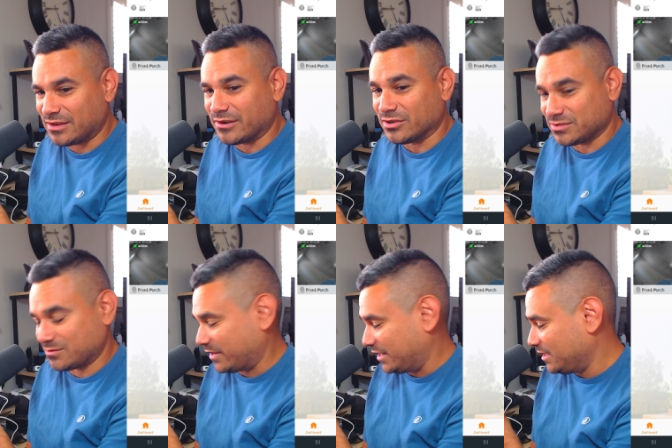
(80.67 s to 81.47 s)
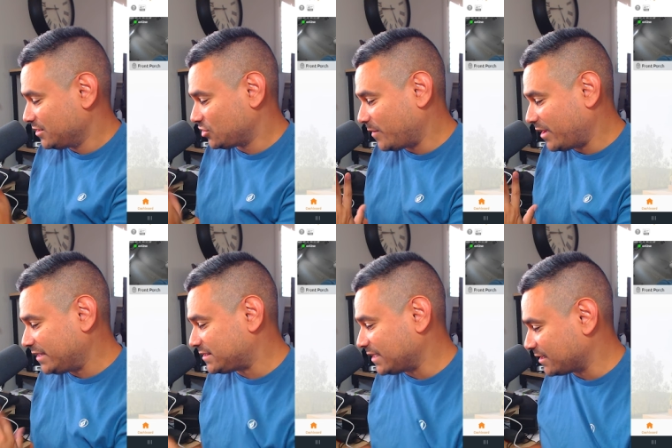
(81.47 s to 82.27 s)
There it goes, red. So about
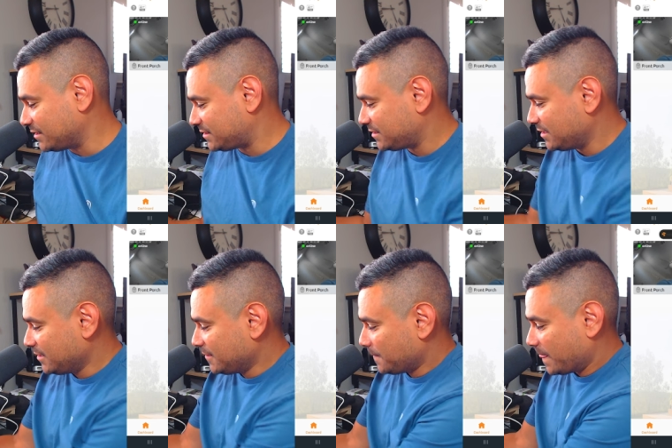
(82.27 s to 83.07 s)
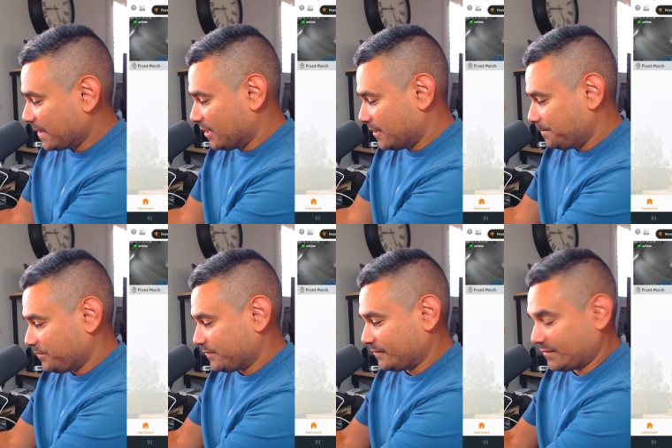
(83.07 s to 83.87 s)
eight seconds, um,
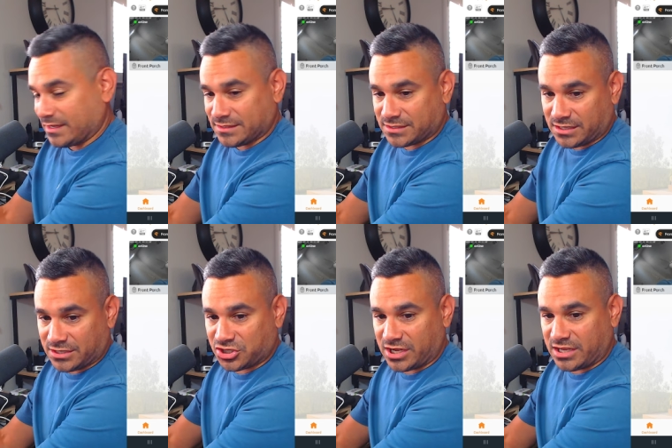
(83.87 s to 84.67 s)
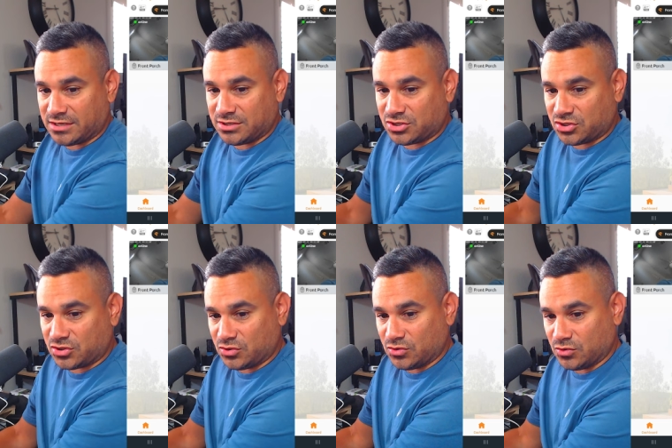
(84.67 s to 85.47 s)
it's going to change
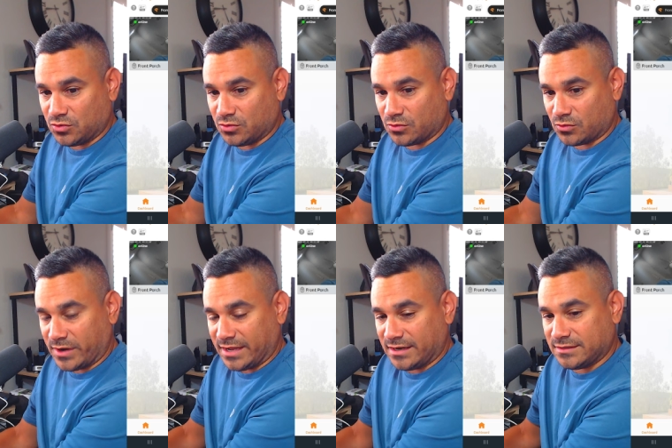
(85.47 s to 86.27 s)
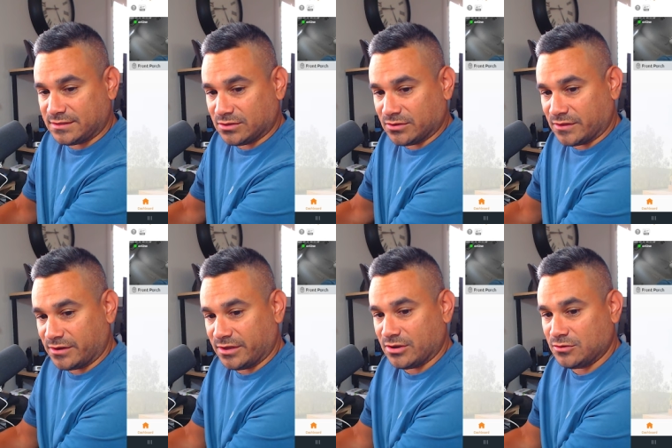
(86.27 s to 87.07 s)
to red. So there
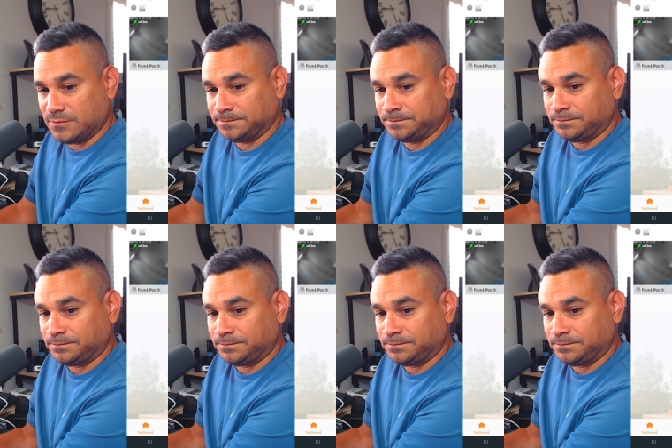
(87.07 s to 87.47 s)
you go.